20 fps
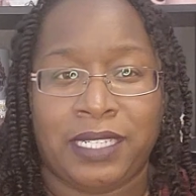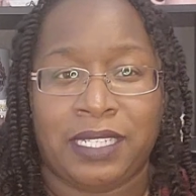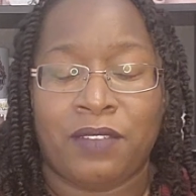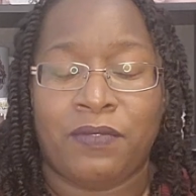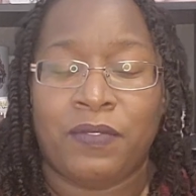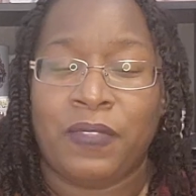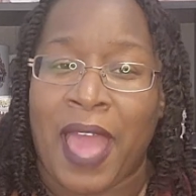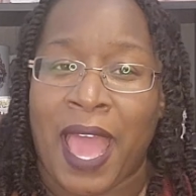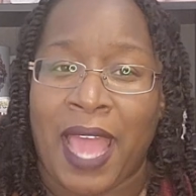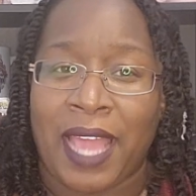
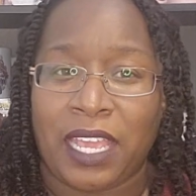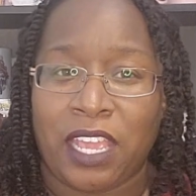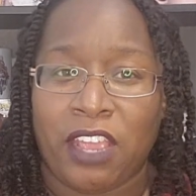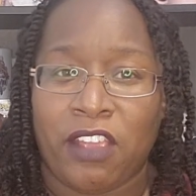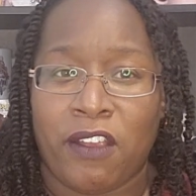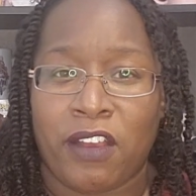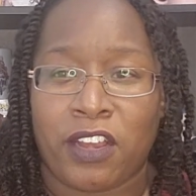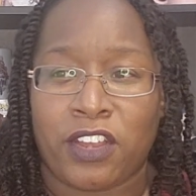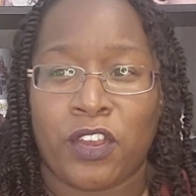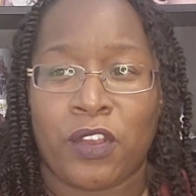of that
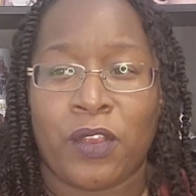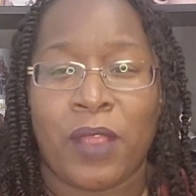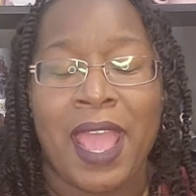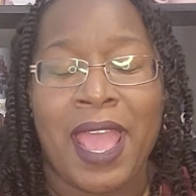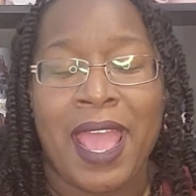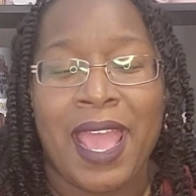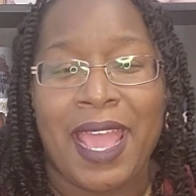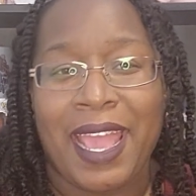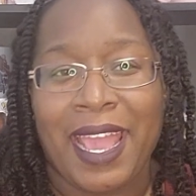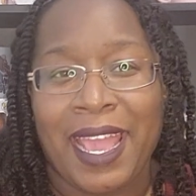character
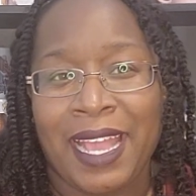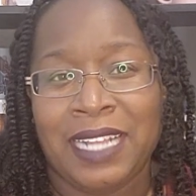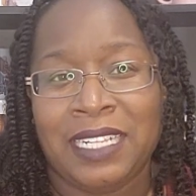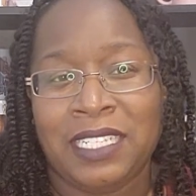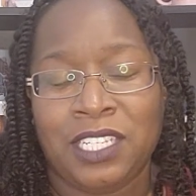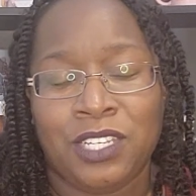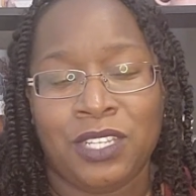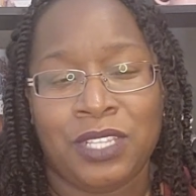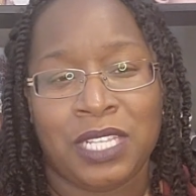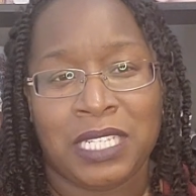
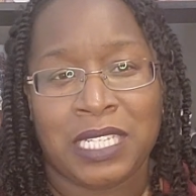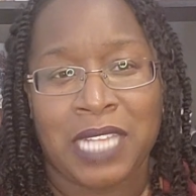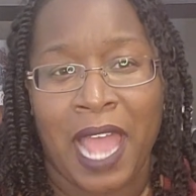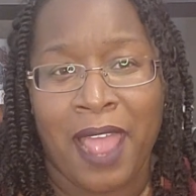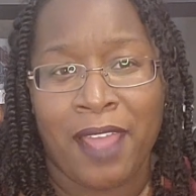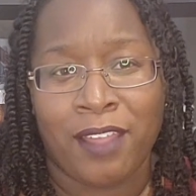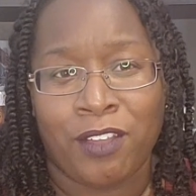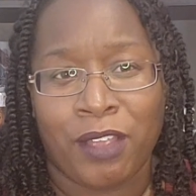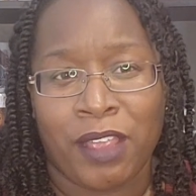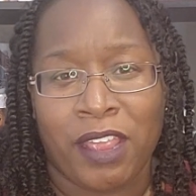into the
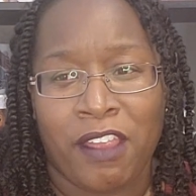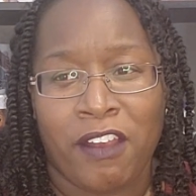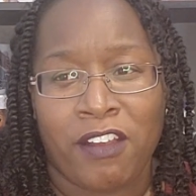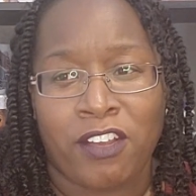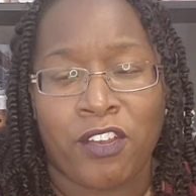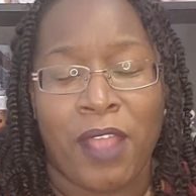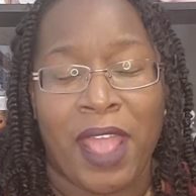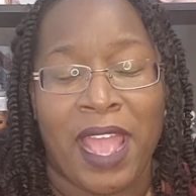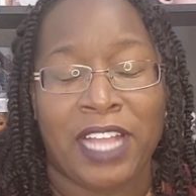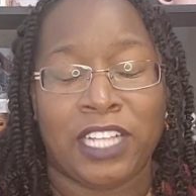Tyler
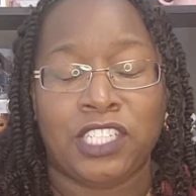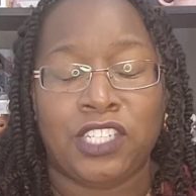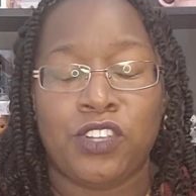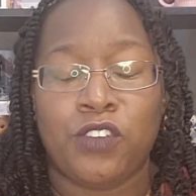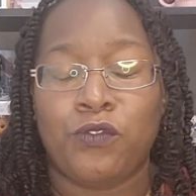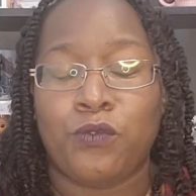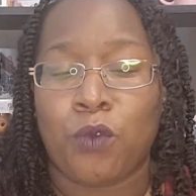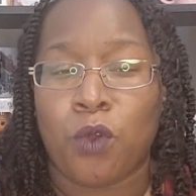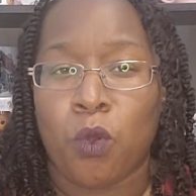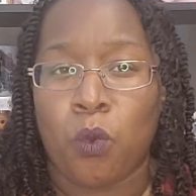character, and so
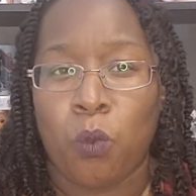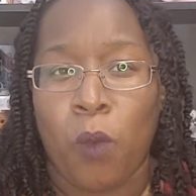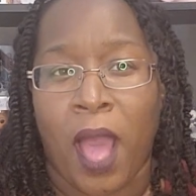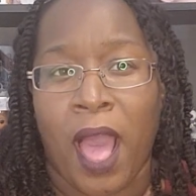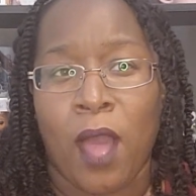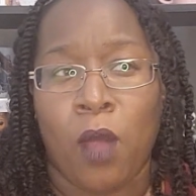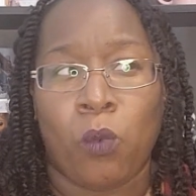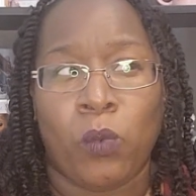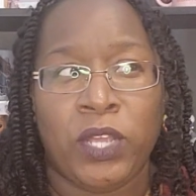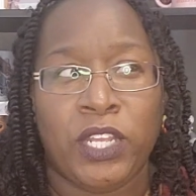for a
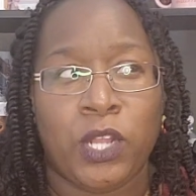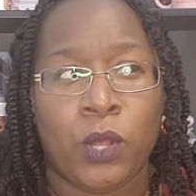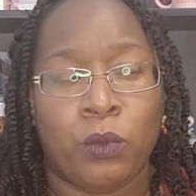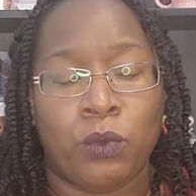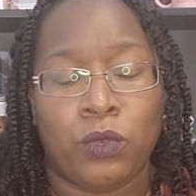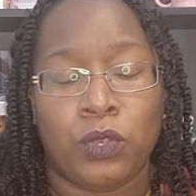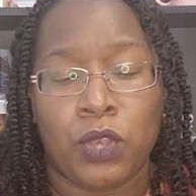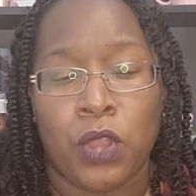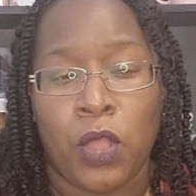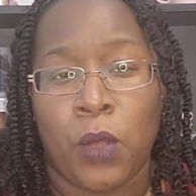while we don't
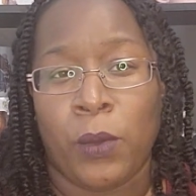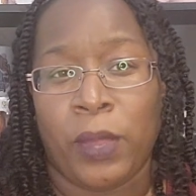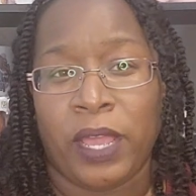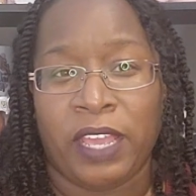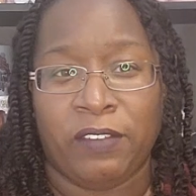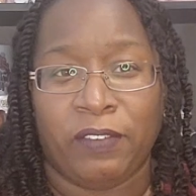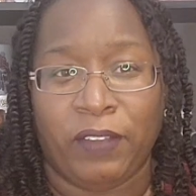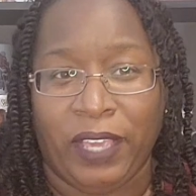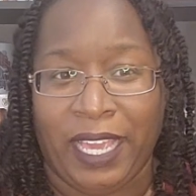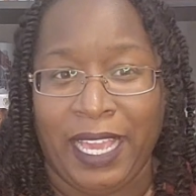know
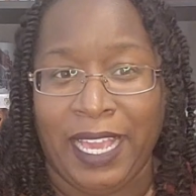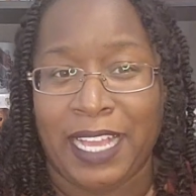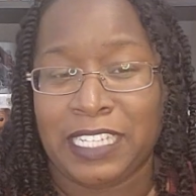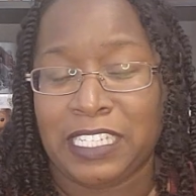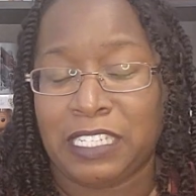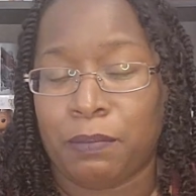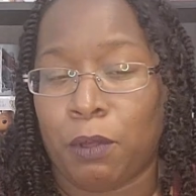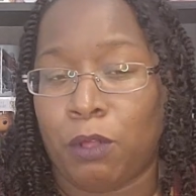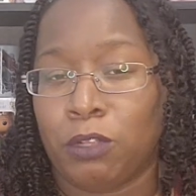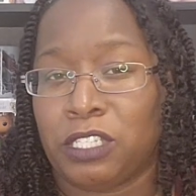if he is
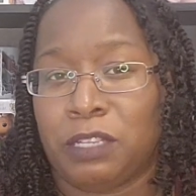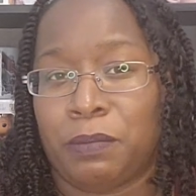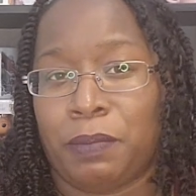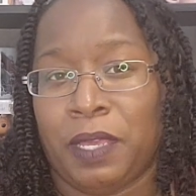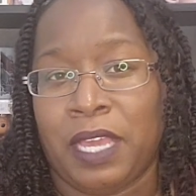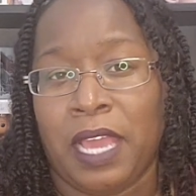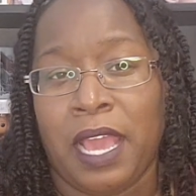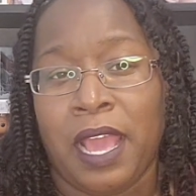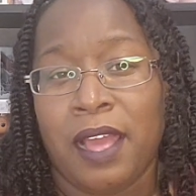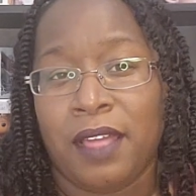supposed to
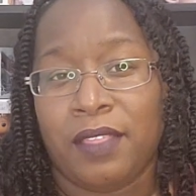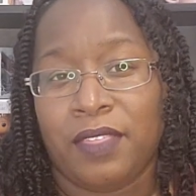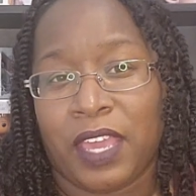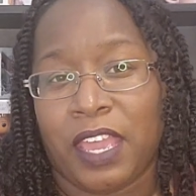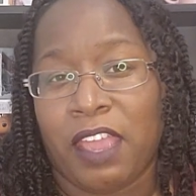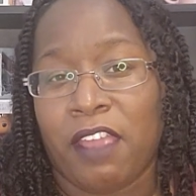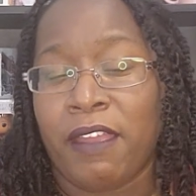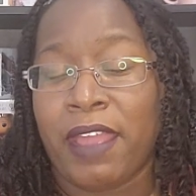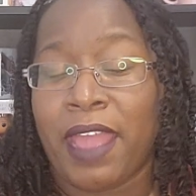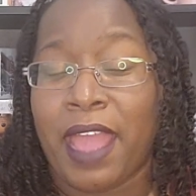be the
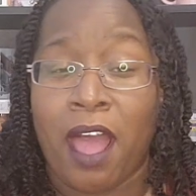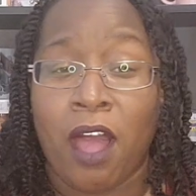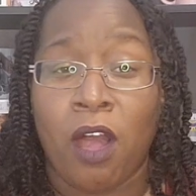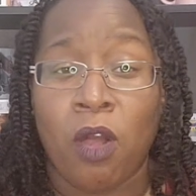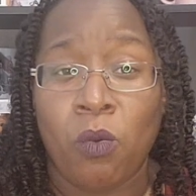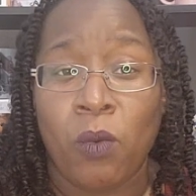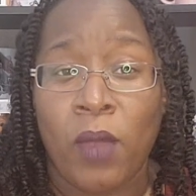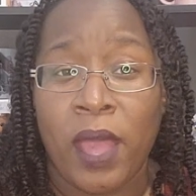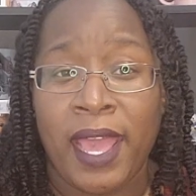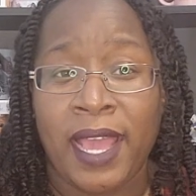Cary
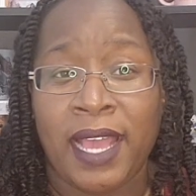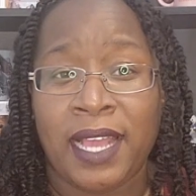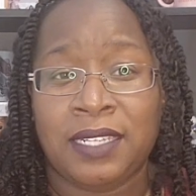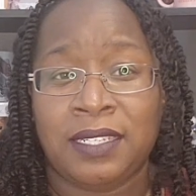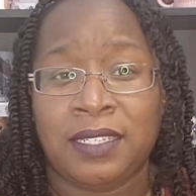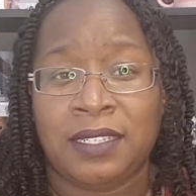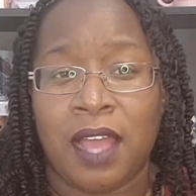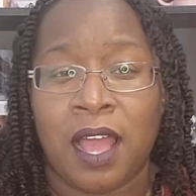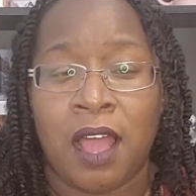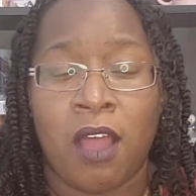
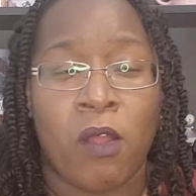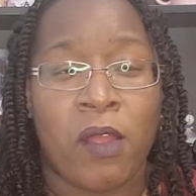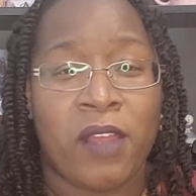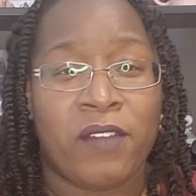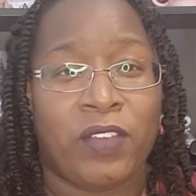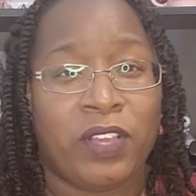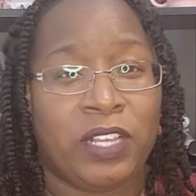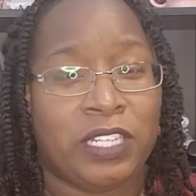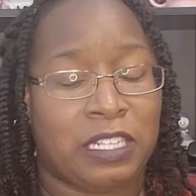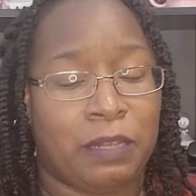Elwes or
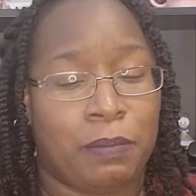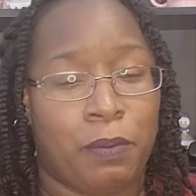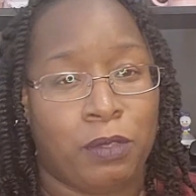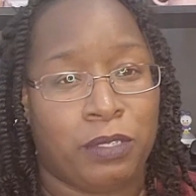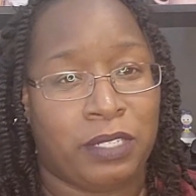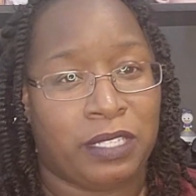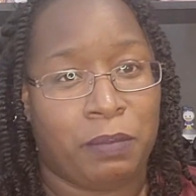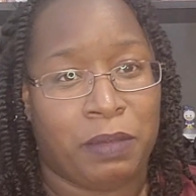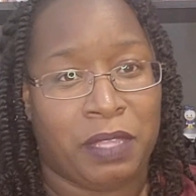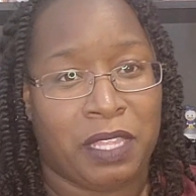if he's
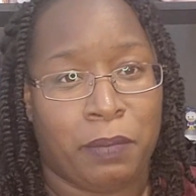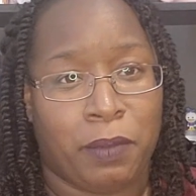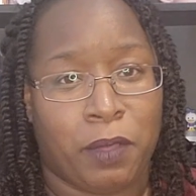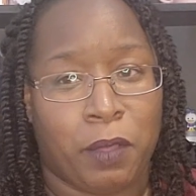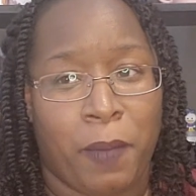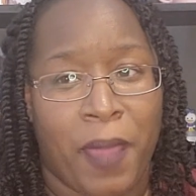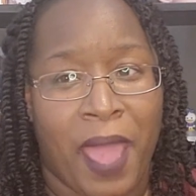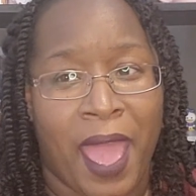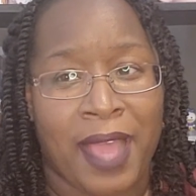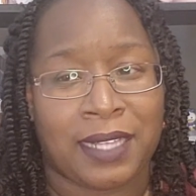supposed to be the Bill
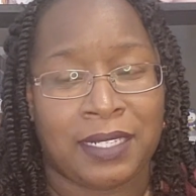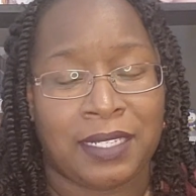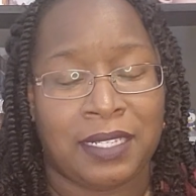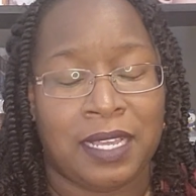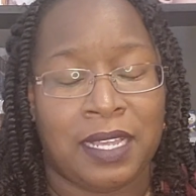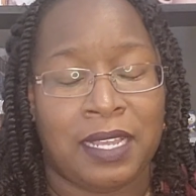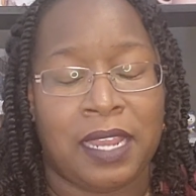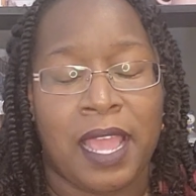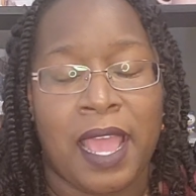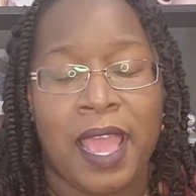
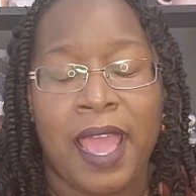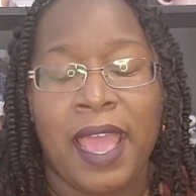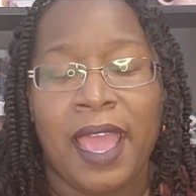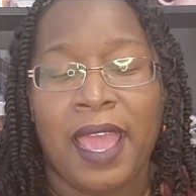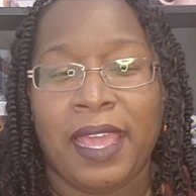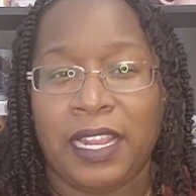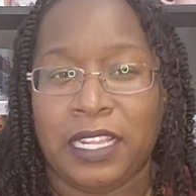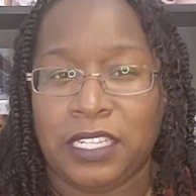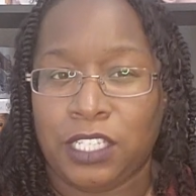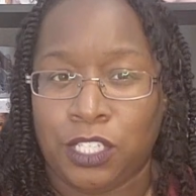Paxton,
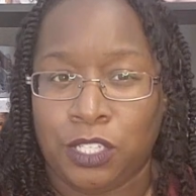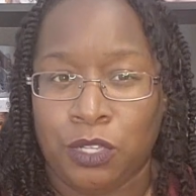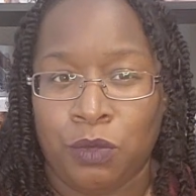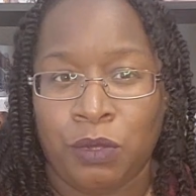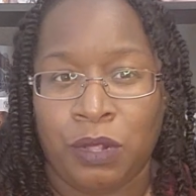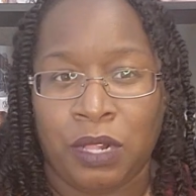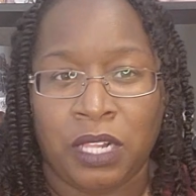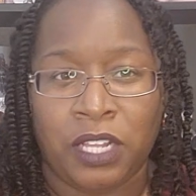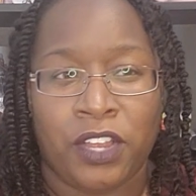and it's soon